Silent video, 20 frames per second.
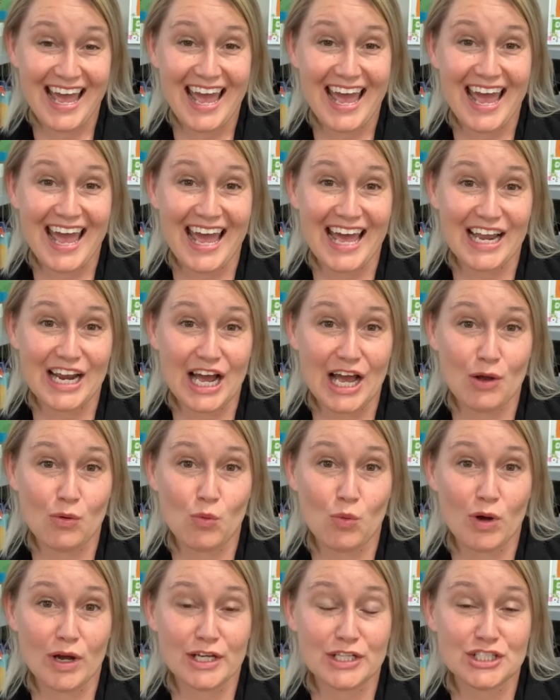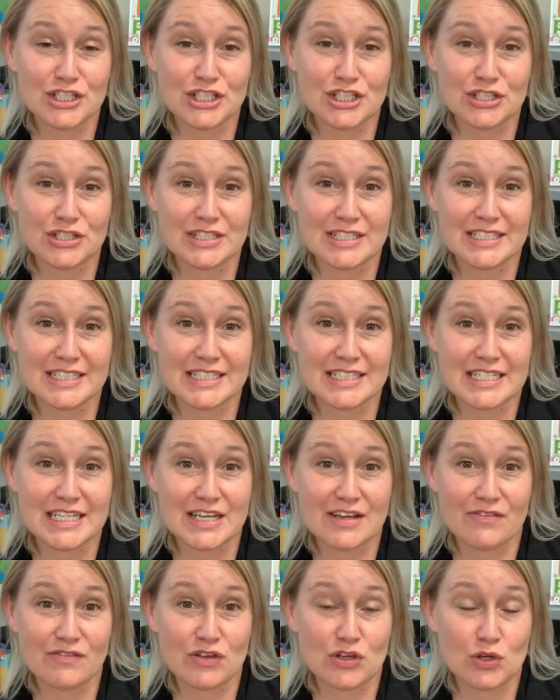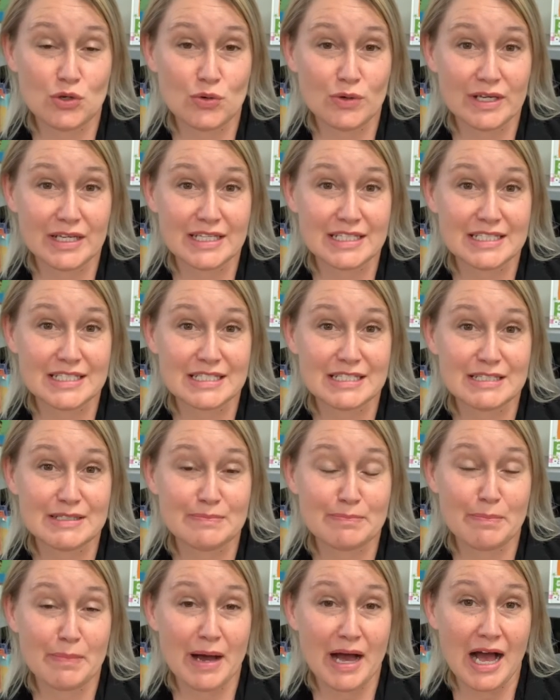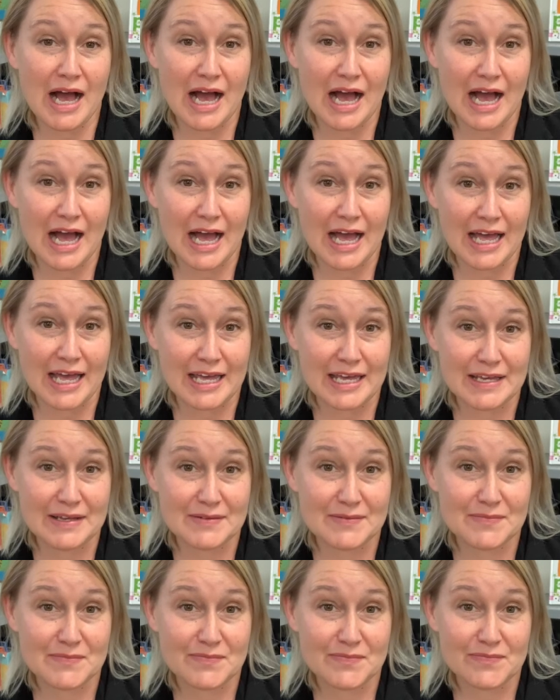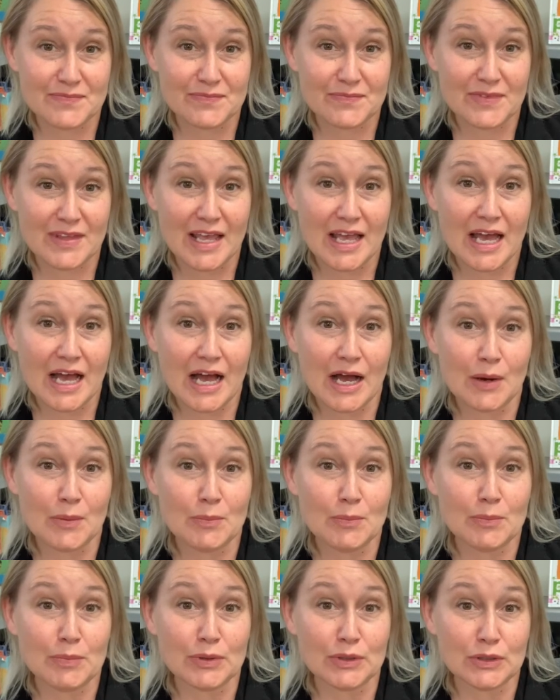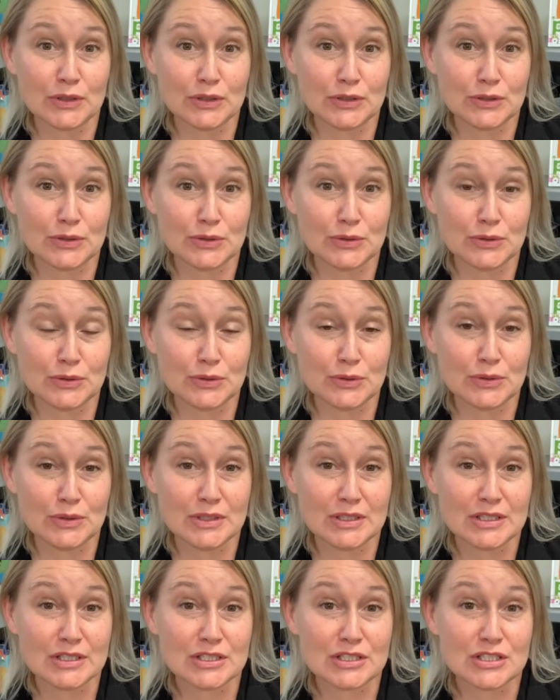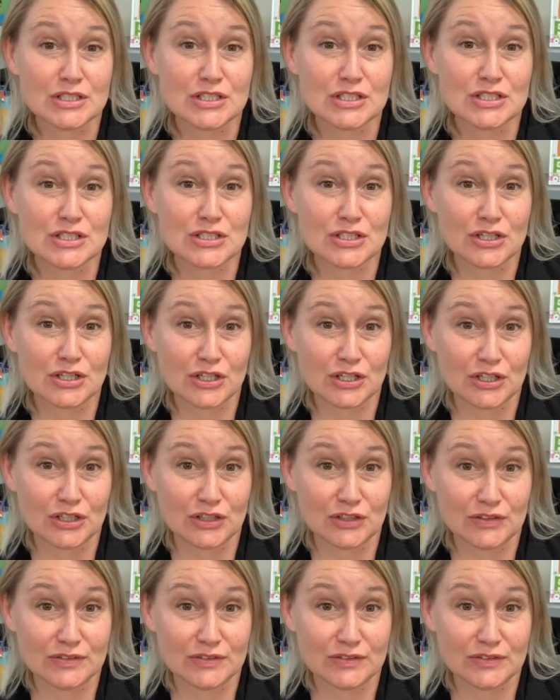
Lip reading: and I want you to see if you can spy a blue circle.